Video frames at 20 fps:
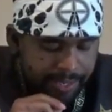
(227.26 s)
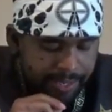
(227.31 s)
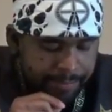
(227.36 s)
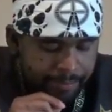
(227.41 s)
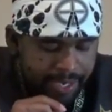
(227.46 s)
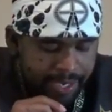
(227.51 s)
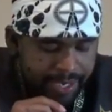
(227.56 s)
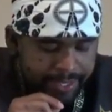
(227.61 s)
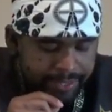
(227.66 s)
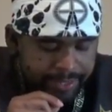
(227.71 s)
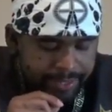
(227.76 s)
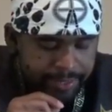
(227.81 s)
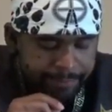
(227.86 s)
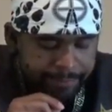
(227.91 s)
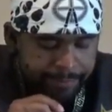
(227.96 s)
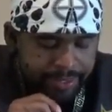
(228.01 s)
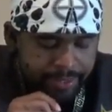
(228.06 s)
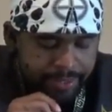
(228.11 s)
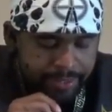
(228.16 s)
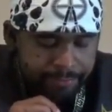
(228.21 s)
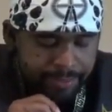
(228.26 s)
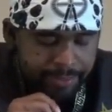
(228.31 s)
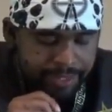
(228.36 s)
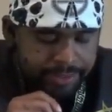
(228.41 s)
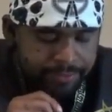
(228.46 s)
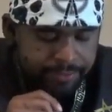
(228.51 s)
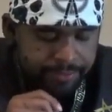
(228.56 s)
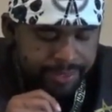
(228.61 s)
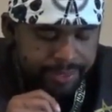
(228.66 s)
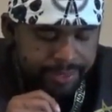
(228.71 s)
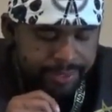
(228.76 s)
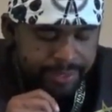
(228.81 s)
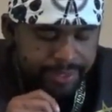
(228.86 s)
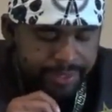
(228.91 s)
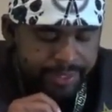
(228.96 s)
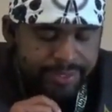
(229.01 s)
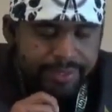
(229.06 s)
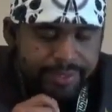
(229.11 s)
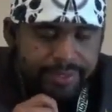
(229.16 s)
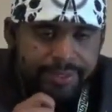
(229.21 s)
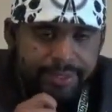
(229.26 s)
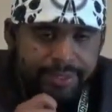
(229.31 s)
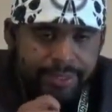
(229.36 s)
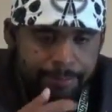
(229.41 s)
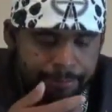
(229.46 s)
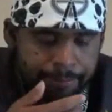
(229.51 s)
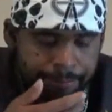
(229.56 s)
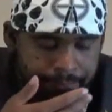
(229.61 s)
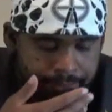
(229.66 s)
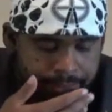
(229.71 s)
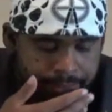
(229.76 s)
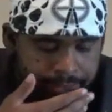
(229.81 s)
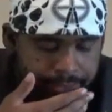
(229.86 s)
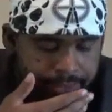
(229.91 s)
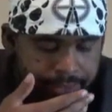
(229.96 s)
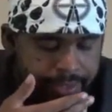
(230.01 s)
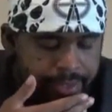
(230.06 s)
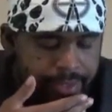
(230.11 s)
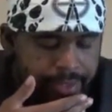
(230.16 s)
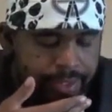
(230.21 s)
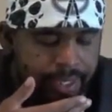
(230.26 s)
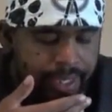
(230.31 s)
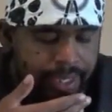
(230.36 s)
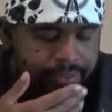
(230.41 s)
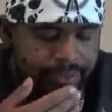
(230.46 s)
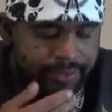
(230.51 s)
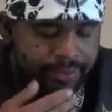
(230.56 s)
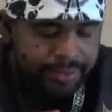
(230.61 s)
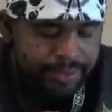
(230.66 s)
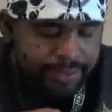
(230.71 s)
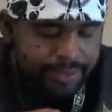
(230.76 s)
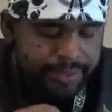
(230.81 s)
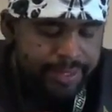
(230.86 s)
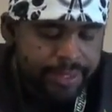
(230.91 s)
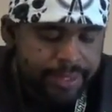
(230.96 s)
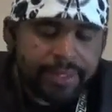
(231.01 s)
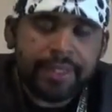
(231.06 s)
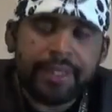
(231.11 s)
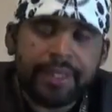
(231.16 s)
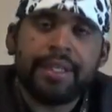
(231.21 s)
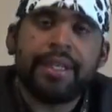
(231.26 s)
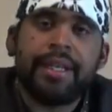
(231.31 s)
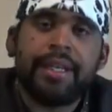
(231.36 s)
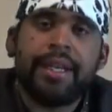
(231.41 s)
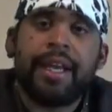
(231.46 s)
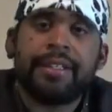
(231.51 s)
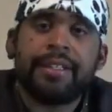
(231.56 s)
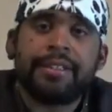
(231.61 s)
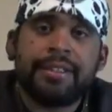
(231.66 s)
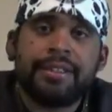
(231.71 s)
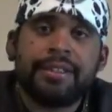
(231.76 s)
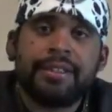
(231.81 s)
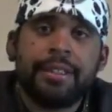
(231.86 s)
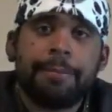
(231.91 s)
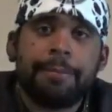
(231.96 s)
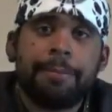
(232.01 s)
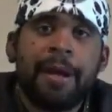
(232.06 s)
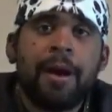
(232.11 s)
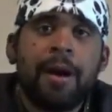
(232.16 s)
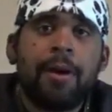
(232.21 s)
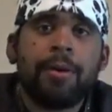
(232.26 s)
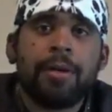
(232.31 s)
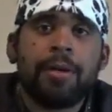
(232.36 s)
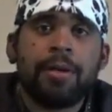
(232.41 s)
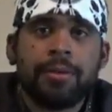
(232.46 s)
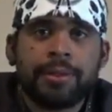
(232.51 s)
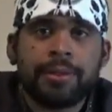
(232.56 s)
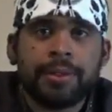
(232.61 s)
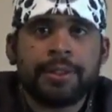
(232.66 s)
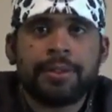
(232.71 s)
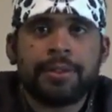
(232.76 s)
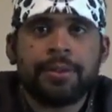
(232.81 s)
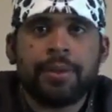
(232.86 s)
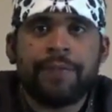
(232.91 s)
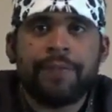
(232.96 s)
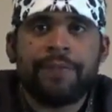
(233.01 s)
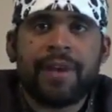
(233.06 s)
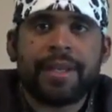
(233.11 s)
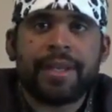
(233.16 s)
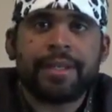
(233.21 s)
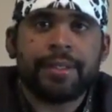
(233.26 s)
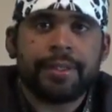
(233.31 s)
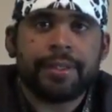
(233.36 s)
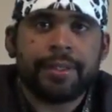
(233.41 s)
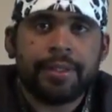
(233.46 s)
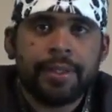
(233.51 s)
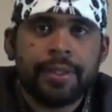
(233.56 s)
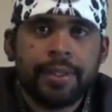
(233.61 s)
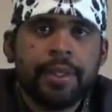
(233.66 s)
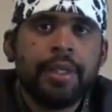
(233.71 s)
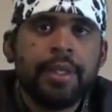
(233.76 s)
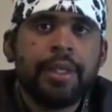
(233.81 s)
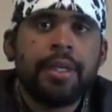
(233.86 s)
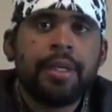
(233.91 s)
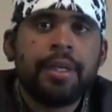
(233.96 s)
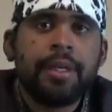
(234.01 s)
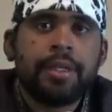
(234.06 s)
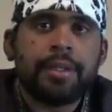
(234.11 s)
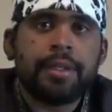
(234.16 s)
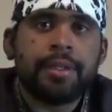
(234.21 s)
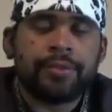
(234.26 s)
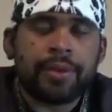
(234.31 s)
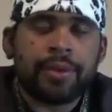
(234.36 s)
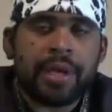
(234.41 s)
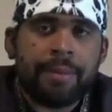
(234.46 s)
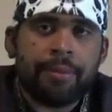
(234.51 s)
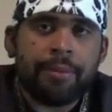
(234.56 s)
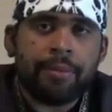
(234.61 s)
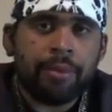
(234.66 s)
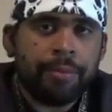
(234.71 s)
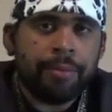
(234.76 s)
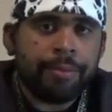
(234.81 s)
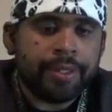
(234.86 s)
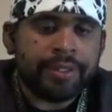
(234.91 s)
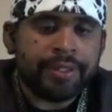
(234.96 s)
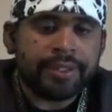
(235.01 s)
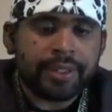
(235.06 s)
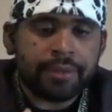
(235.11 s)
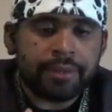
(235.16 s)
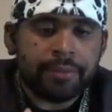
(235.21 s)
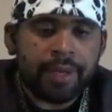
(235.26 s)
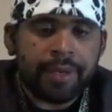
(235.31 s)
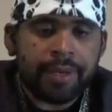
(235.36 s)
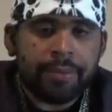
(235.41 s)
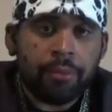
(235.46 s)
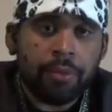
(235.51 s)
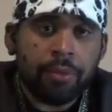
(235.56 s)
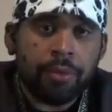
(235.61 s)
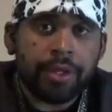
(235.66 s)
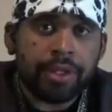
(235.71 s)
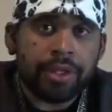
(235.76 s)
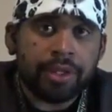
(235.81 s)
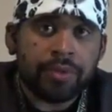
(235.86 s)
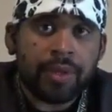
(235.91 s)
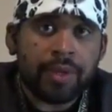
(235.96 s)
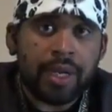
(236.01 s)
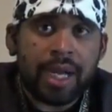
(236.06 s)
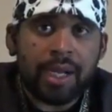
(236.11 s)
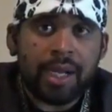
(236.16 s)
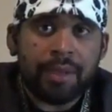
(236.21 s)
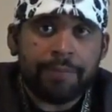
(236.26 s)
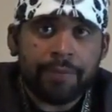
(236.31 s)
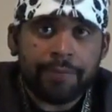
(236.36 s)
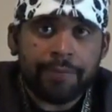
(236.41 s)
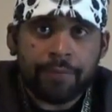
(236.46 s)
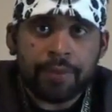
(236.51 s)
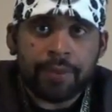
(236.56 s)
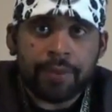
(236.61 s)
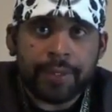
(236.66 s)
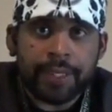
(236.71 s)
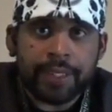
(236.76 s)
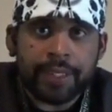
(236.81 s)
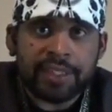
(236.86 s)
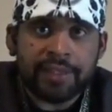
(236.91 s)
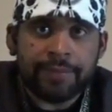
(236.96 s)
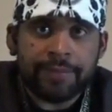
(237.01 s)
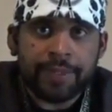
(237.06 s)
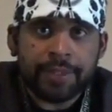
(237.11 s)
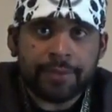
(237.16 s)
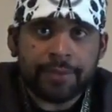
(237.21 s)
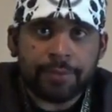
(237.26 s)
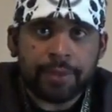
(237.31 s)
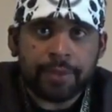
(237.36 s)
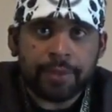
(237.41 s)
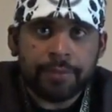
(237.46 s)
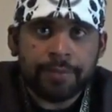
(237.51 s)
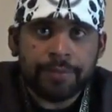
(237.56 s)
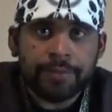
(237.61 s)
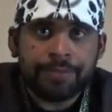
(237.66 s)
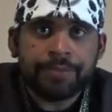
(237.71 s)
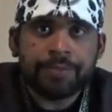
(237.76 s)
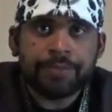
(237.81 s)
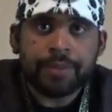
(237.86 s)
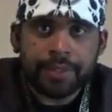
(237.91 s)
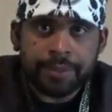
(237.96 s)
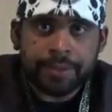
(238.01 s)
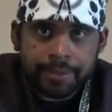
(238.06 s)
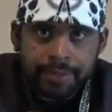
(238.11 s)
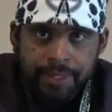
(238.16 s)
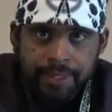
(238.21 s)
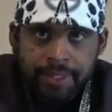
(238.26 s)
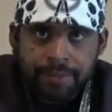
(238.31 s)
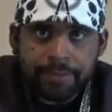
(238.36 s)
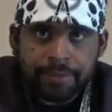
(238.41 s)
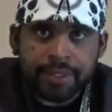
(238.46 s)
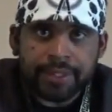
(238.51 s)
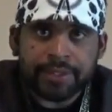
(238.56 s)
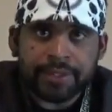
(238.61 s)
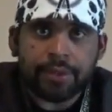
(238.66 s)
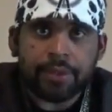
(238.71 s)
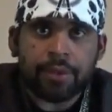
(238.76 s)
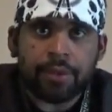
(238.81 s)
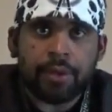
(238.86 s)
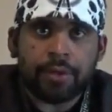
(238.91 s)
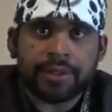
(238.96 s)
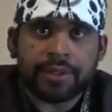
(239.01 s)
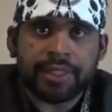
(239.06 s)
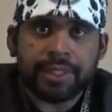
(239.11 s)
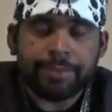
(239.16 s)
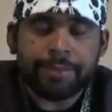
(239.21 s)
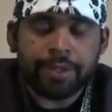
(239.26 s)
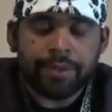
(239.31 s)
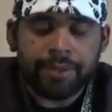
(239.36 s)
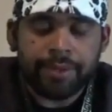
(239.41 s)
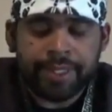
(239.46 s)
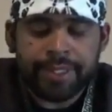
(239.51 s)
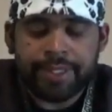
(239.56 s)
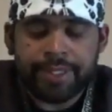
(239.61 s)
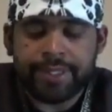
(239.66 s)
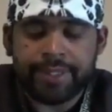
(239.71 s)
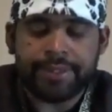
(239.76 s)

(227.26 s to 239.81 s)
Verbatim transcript: my might and the beginning of my strength and the excellency of, and excellency of dignity, excellency of power, goes into the fact that the tribe of Reuben is a great warrior tribe for the nation of Israel, dealing with the so-called Seminole